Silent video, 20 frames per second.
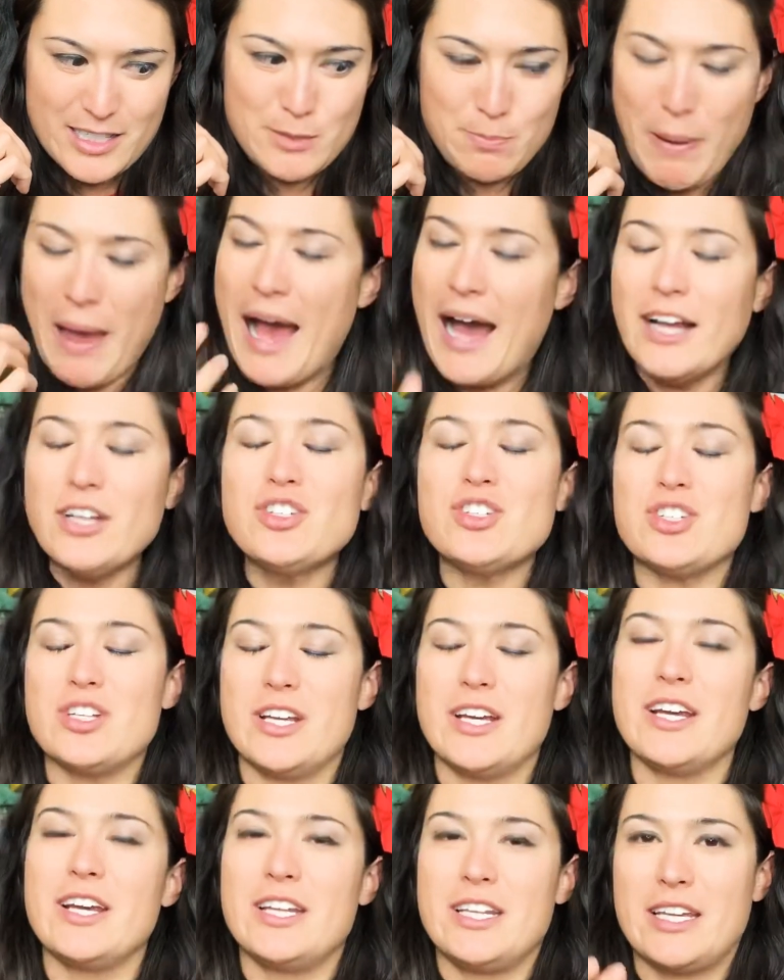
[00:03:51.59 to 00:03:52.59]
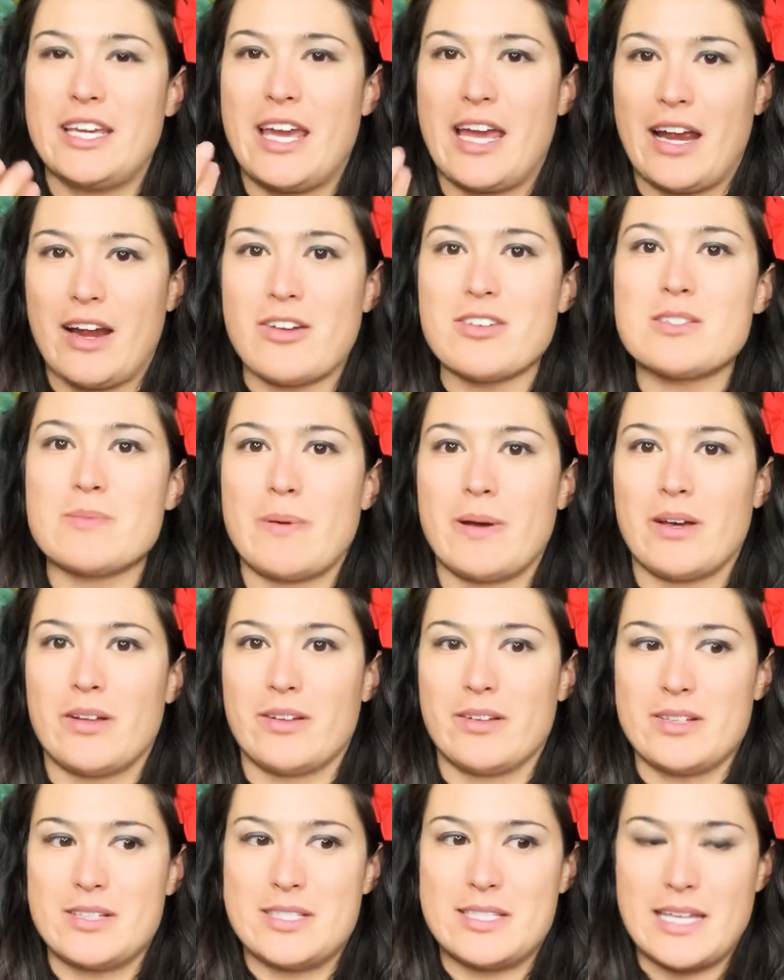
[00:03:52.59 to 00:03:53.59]
passionate and he cares
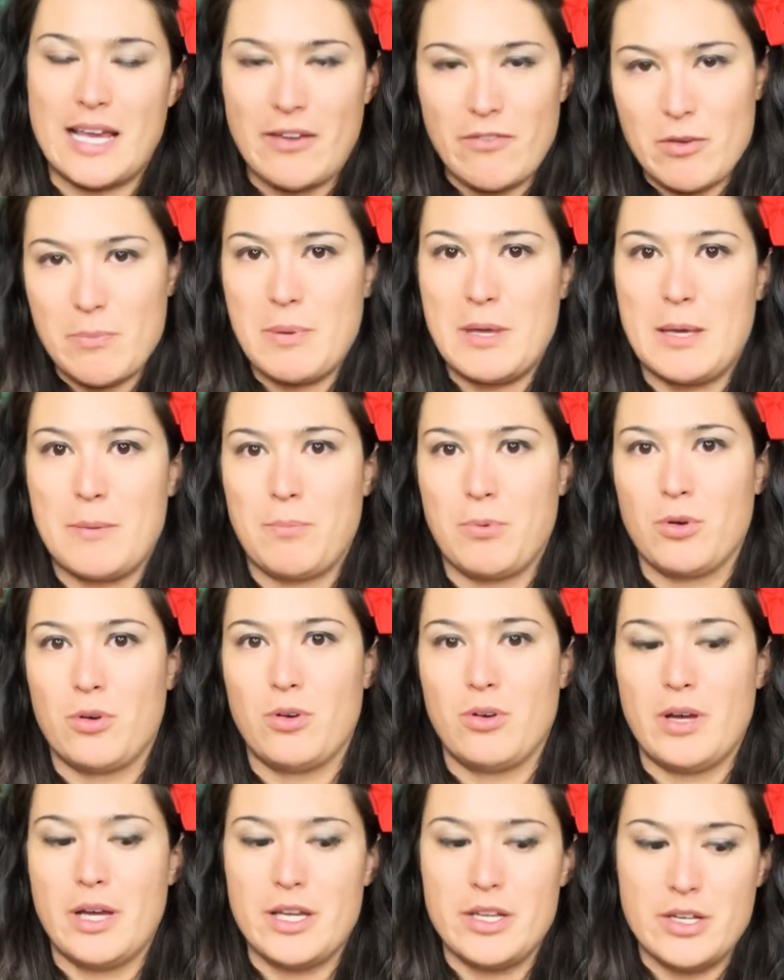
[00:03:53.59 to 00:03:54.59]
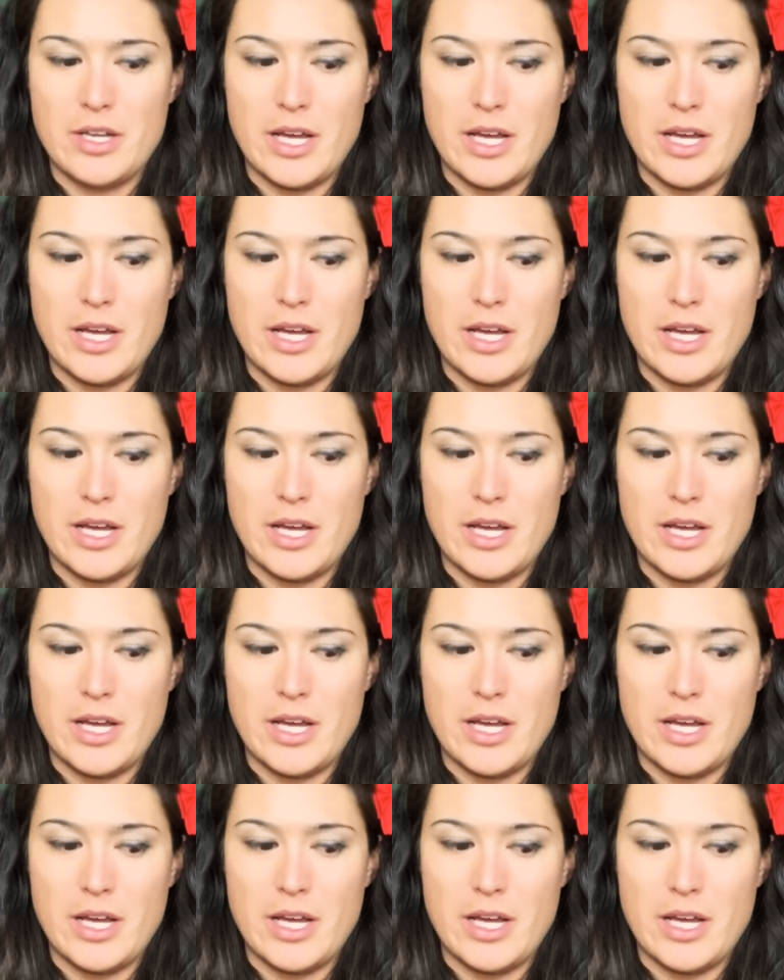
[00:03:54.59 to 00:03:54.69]
about saving people